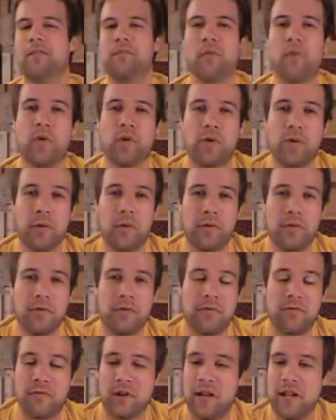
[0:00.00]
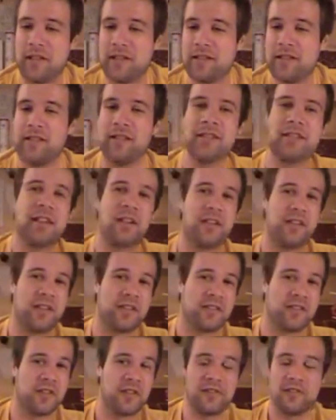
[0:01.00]
More northern France, kind of the
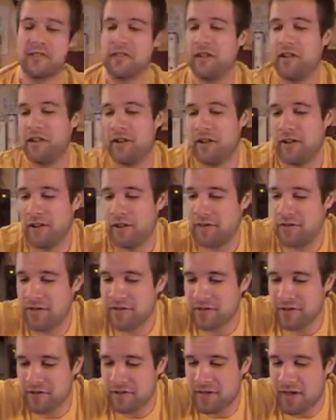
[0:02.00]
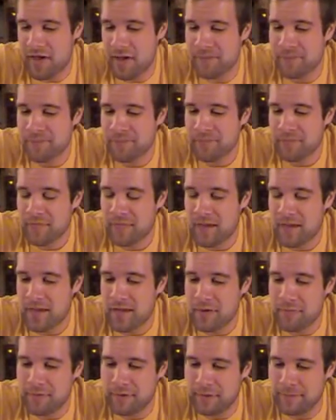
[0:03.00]
Sancerre area, things like that.
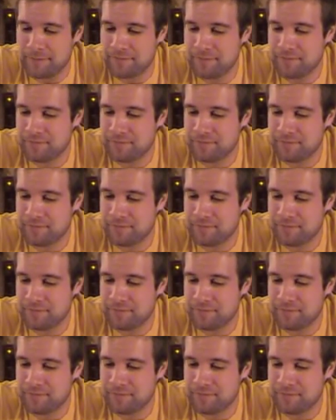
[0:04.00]
Anyway,